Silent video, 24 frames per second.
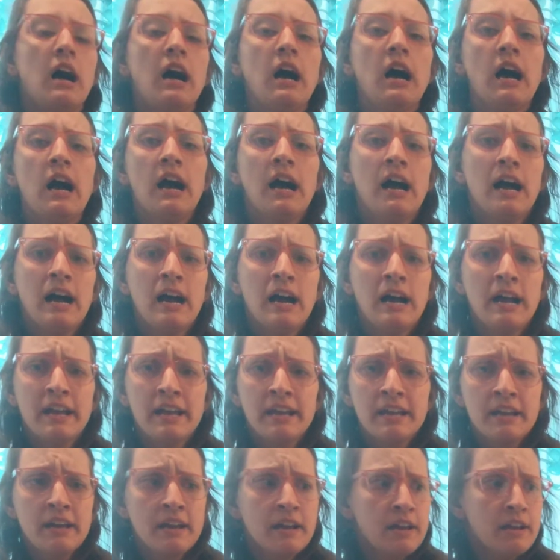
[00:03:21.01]

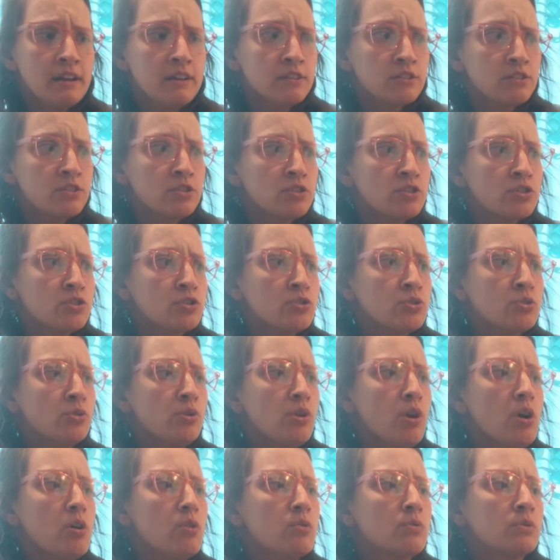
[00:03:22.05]
I
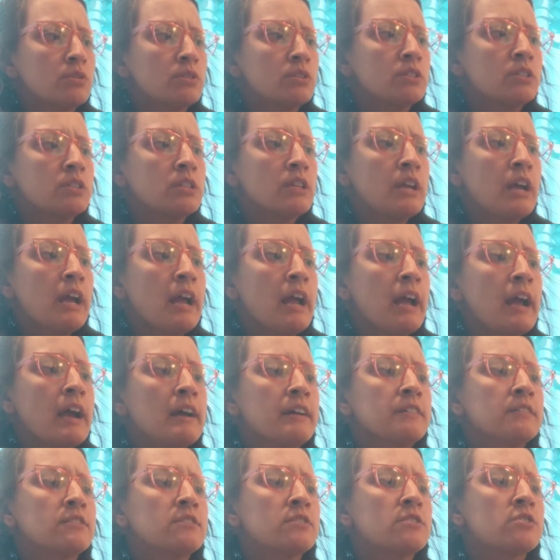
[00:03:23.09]
stroked
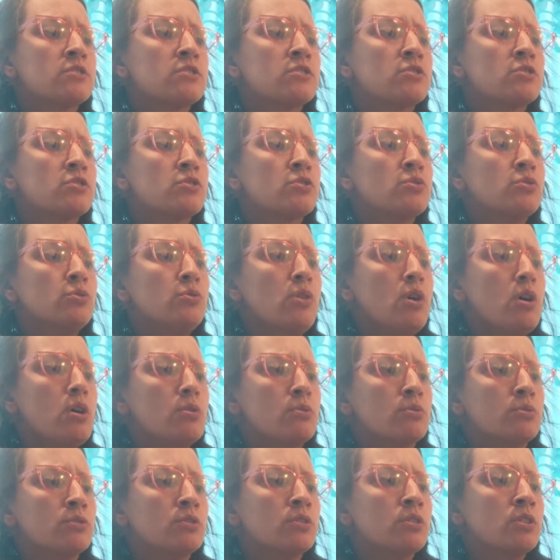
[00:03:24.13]
and
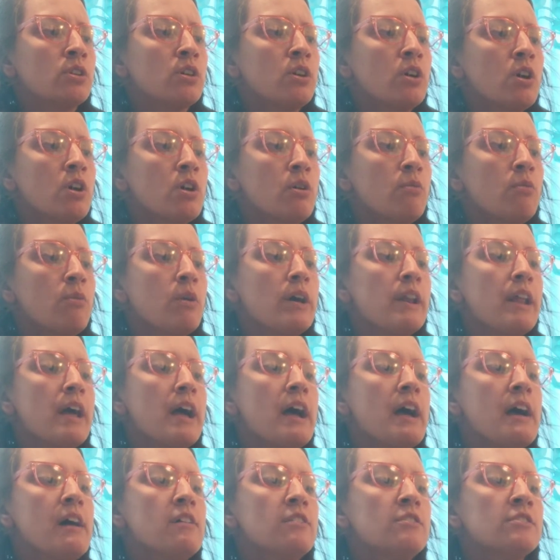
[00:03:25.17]
stroked. What
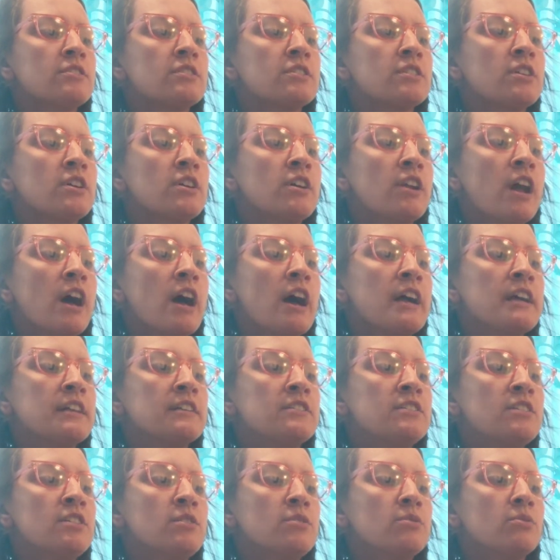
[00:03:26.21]
else could I
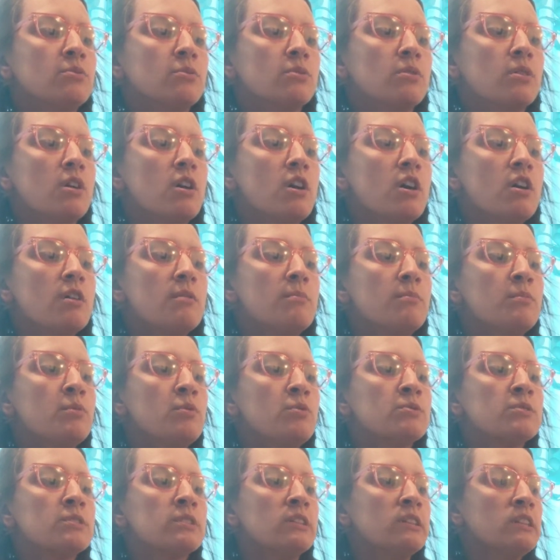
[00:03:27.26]
do?
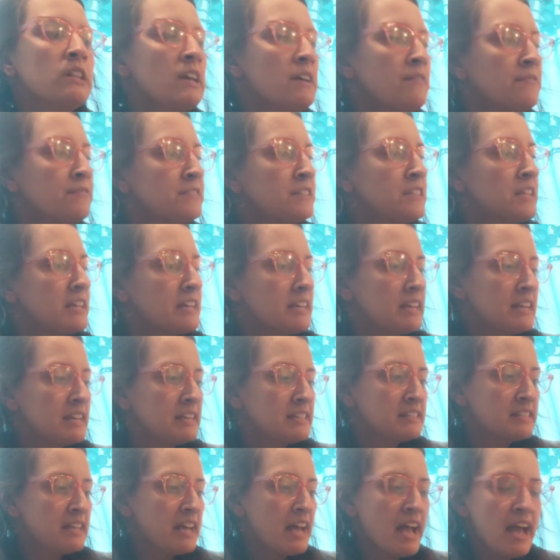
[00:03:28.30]
Moose lifted
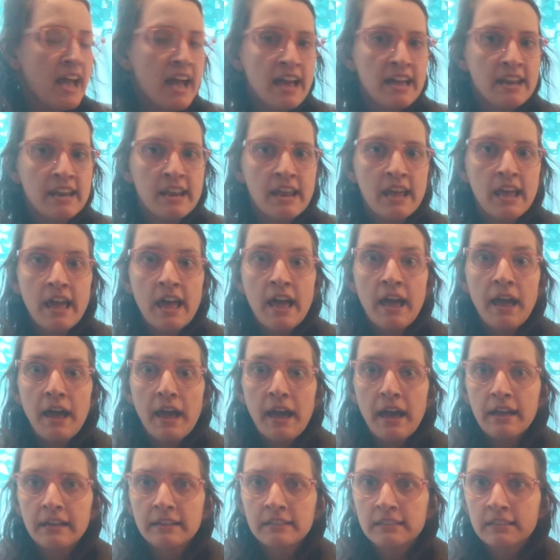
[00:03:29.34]
his head
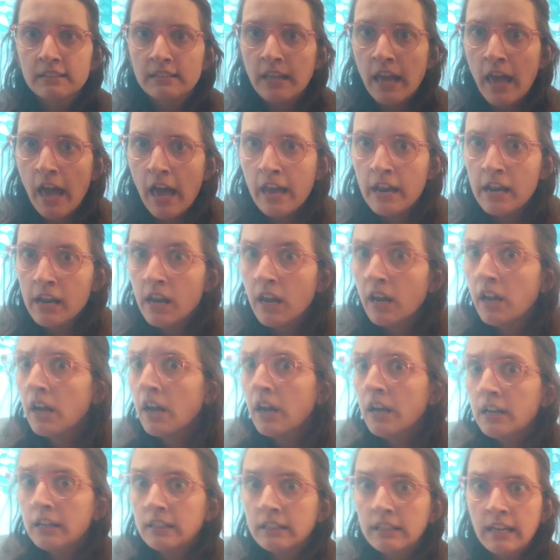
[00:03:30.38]
and said,
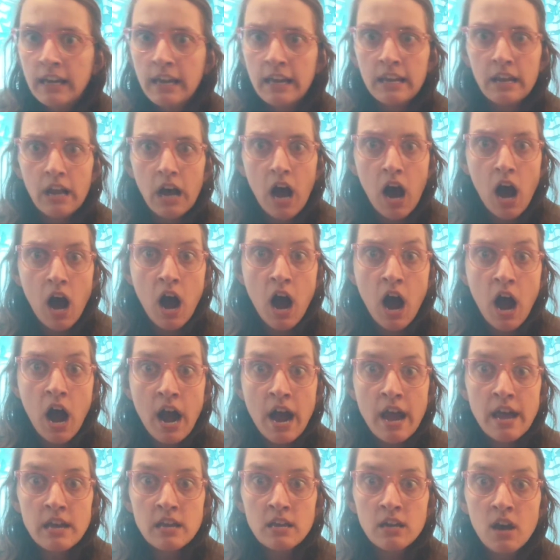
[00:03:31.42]
can
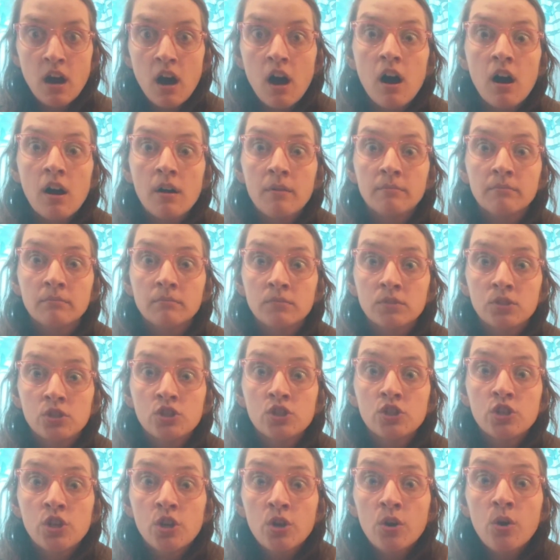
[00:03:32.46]
I come
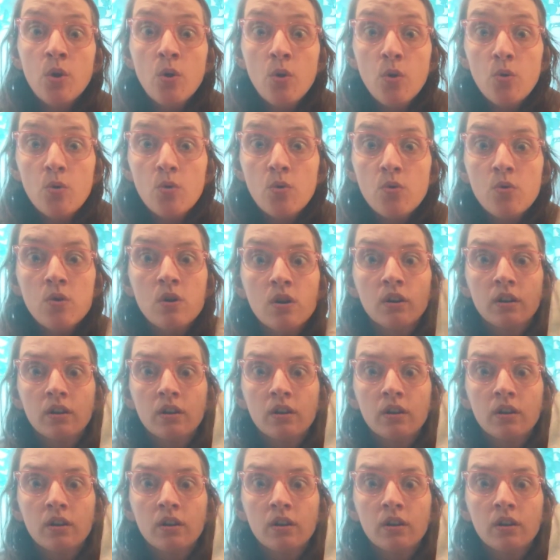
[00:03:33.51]
too?